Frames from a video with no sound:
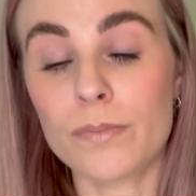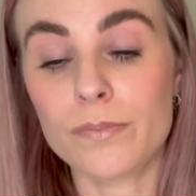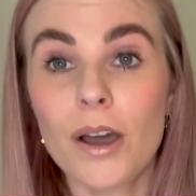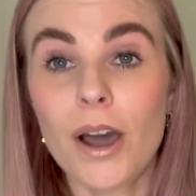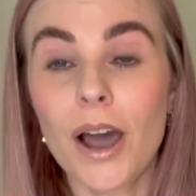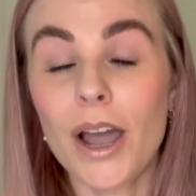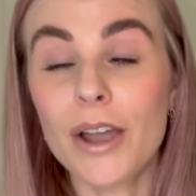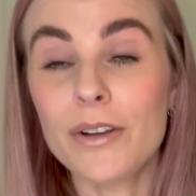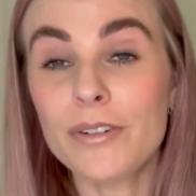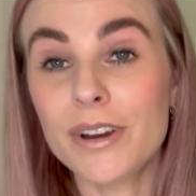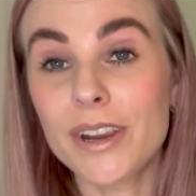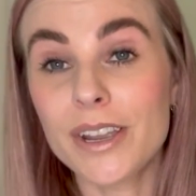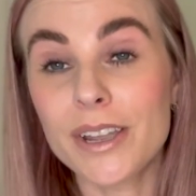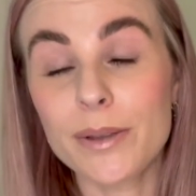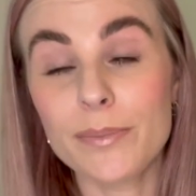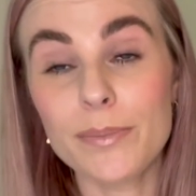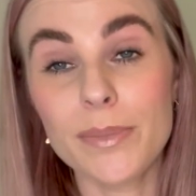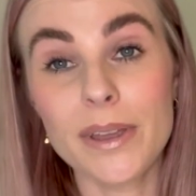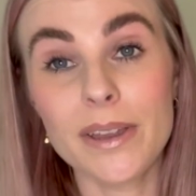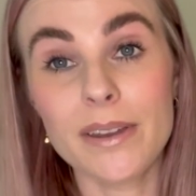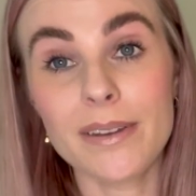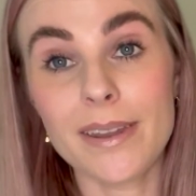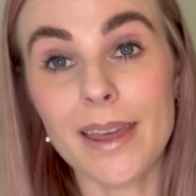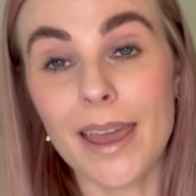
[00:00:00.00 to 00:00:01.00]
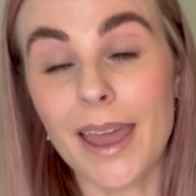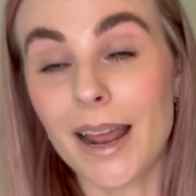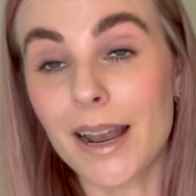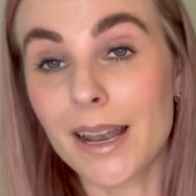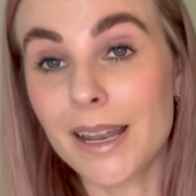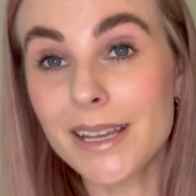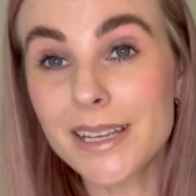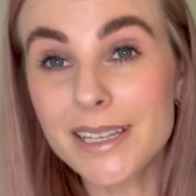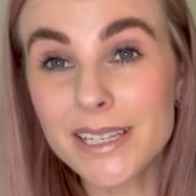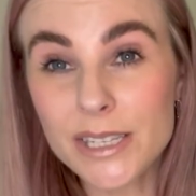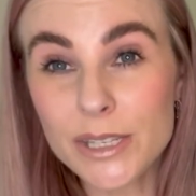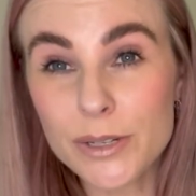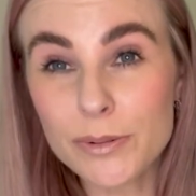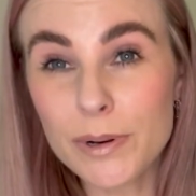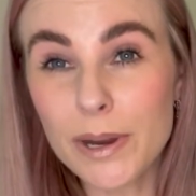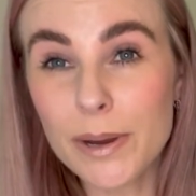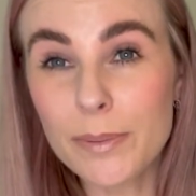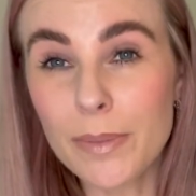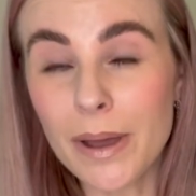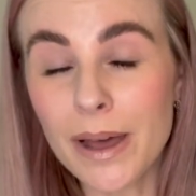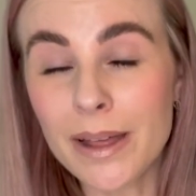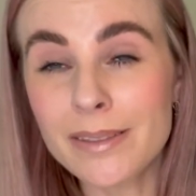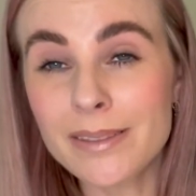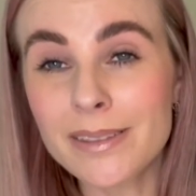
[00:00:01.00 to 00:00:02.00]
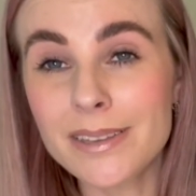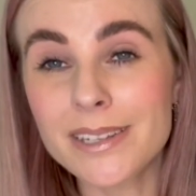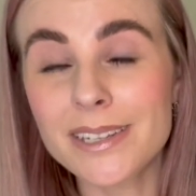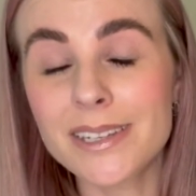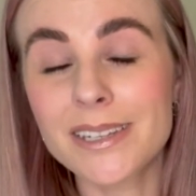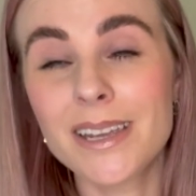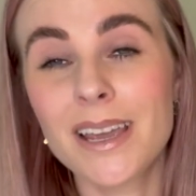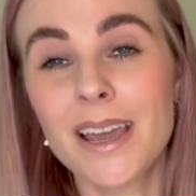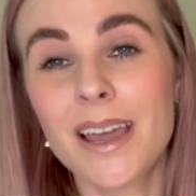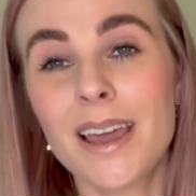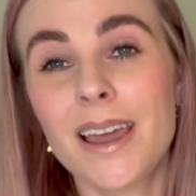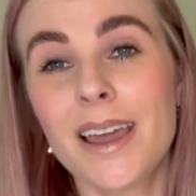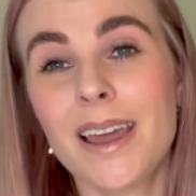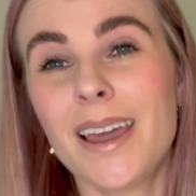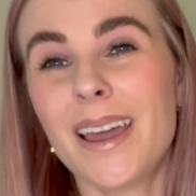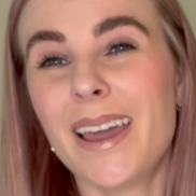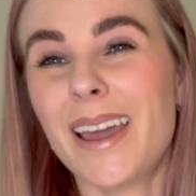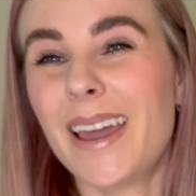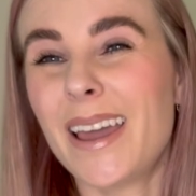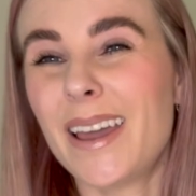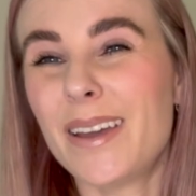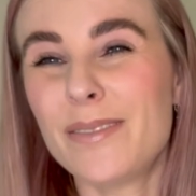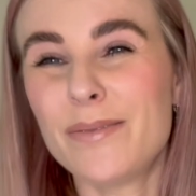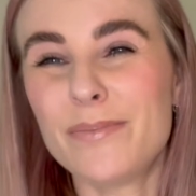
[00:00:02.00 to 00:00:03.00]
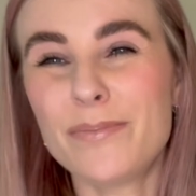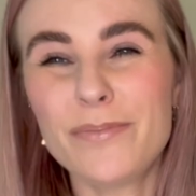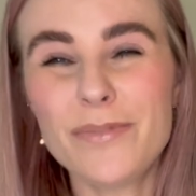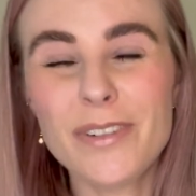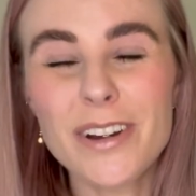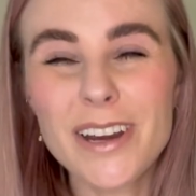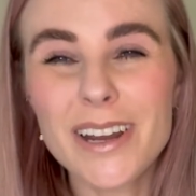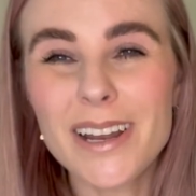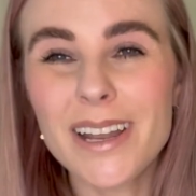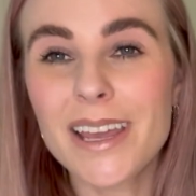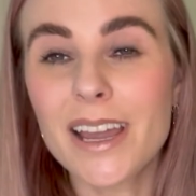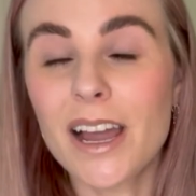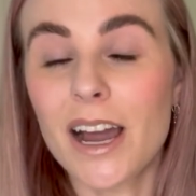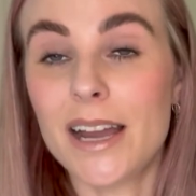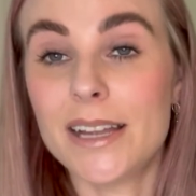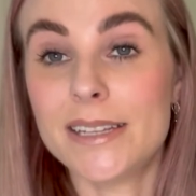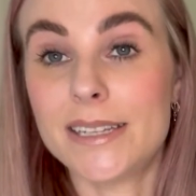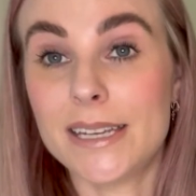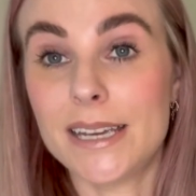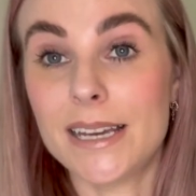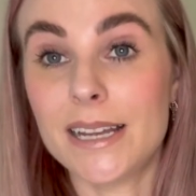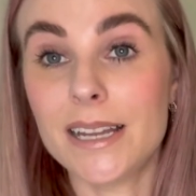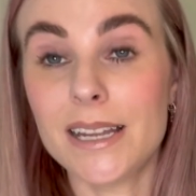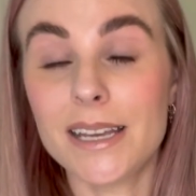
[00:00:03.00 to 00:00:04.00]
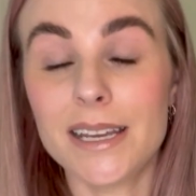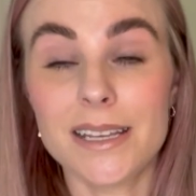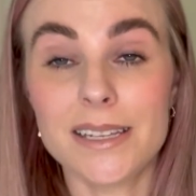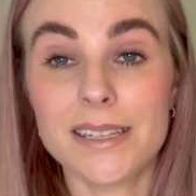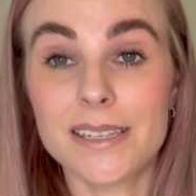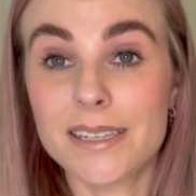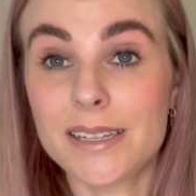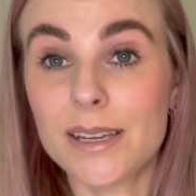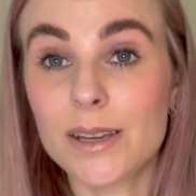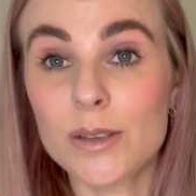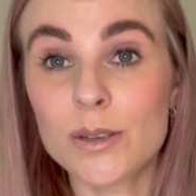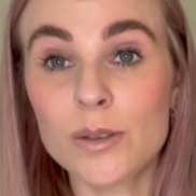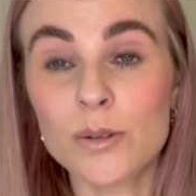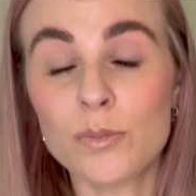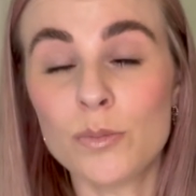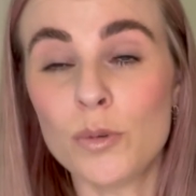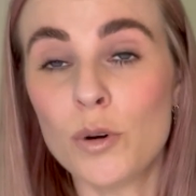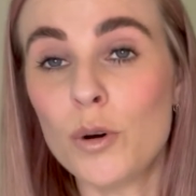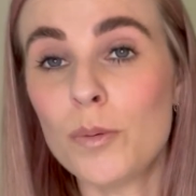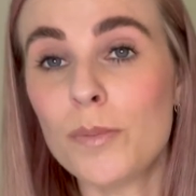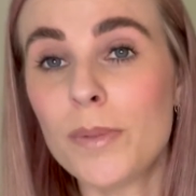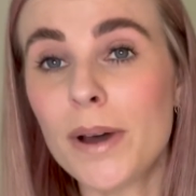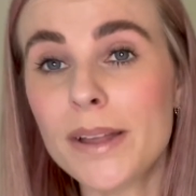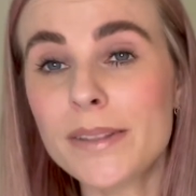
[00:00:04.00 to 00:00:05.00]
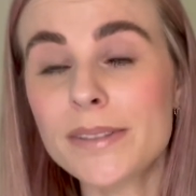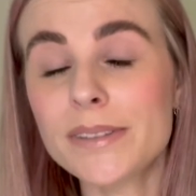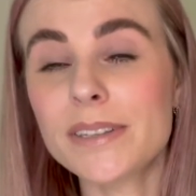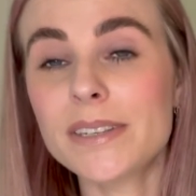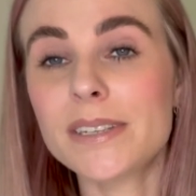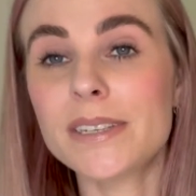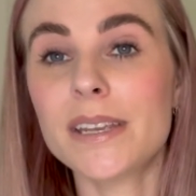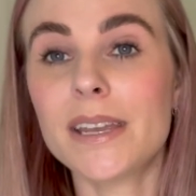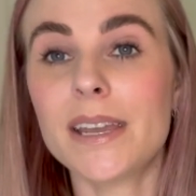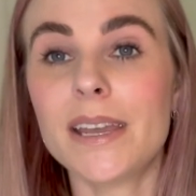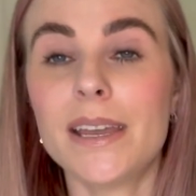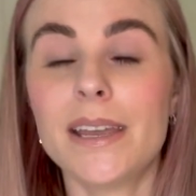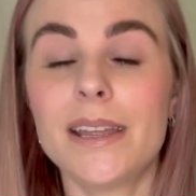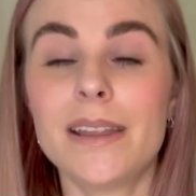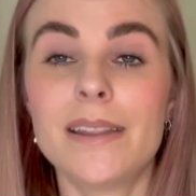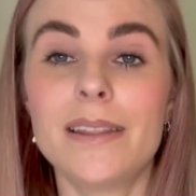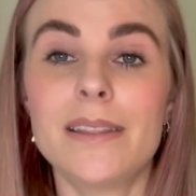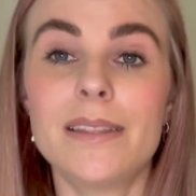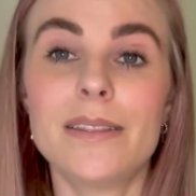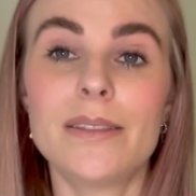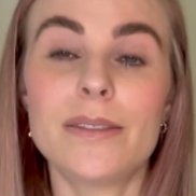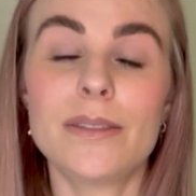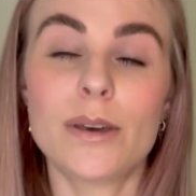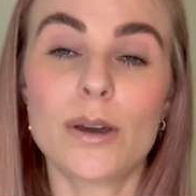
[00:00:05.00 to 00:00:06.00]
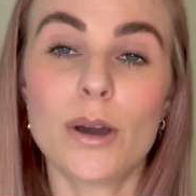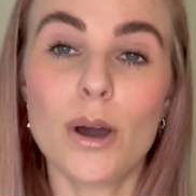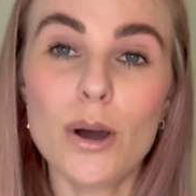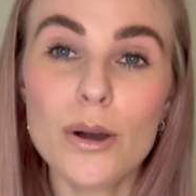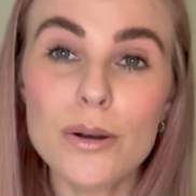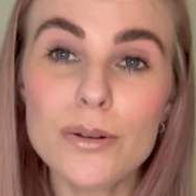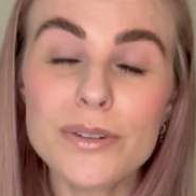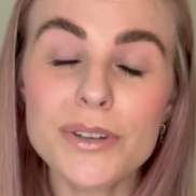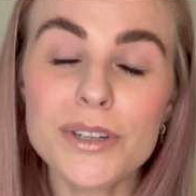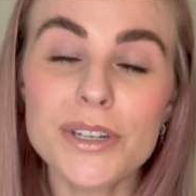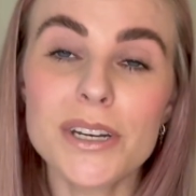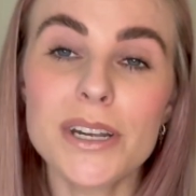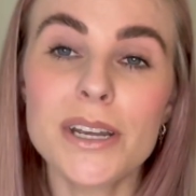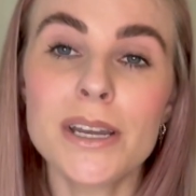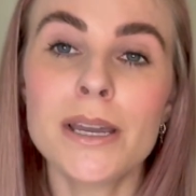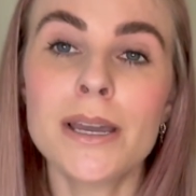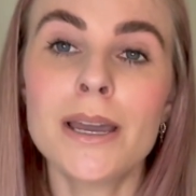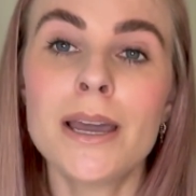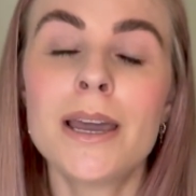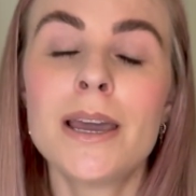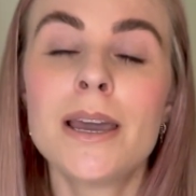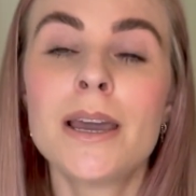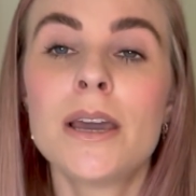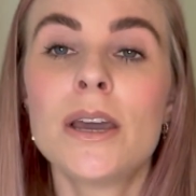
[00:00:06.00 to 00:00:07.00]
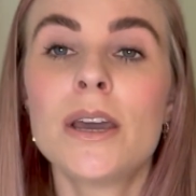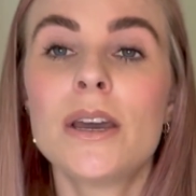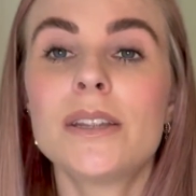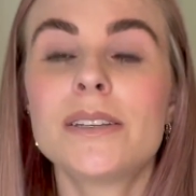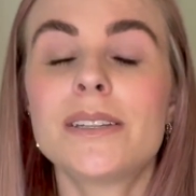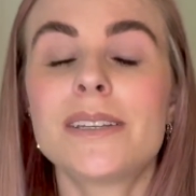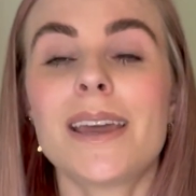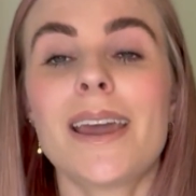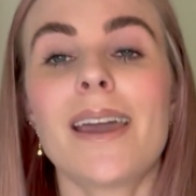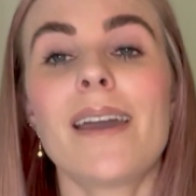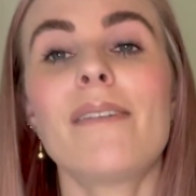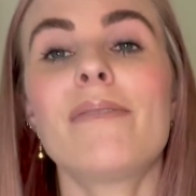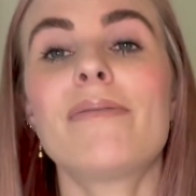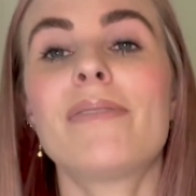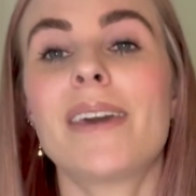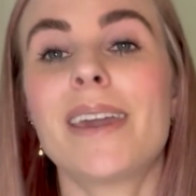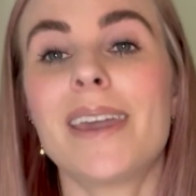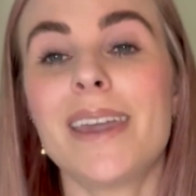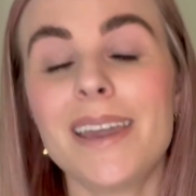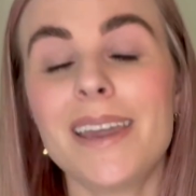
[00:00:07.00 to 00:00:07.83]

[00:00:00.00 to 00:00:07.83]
I recommend at least 3 months, and really ideally 6 or more months in the coaching, to have the